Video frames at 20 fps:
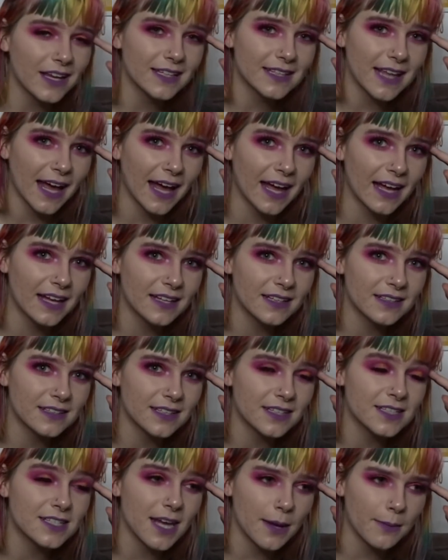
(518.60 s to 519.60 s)
that the
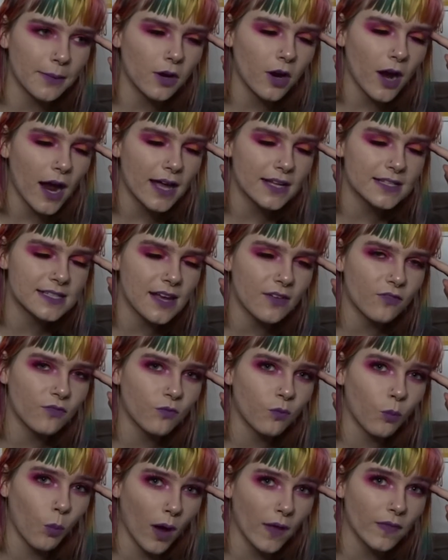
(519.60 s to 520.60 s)
Democrats have
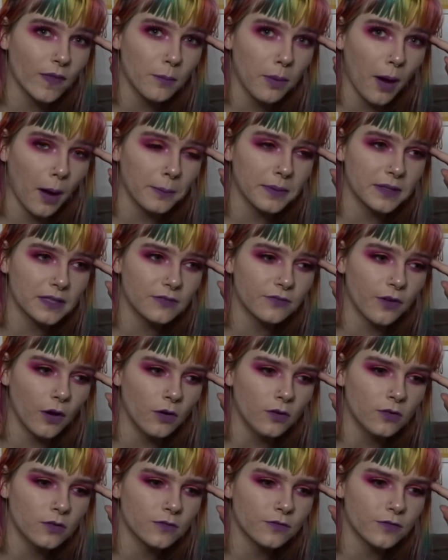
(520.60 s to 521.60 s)
won the popular
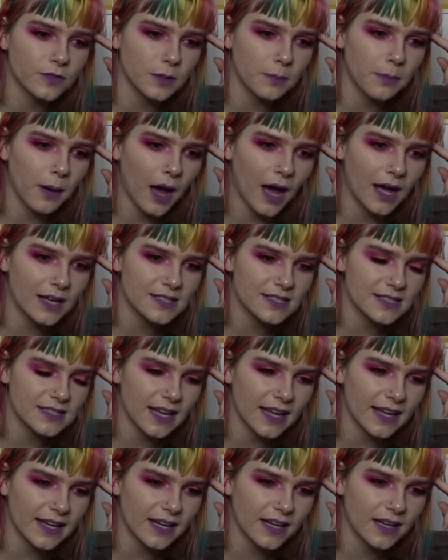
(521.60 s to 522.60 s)
vote for the past,
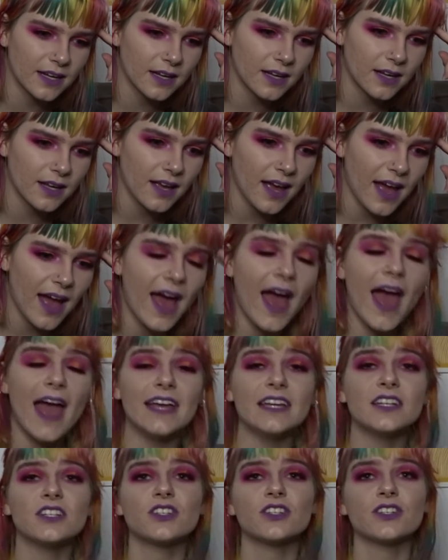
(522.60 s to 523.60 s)
like,
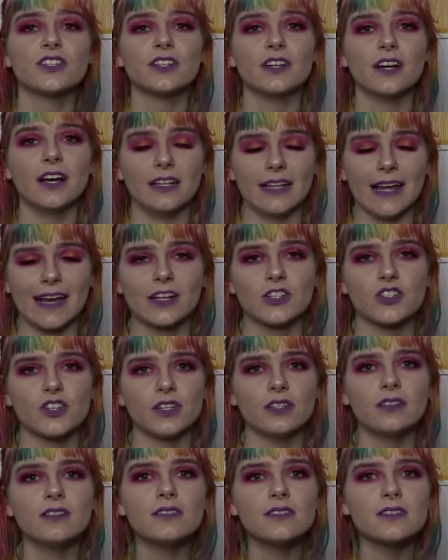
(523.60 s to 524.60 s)
8
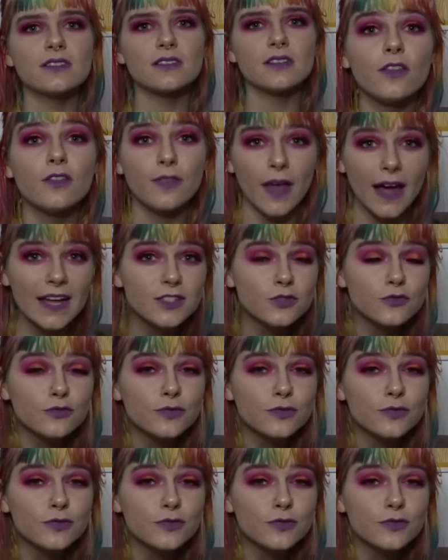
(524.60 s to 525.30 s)
elections? That's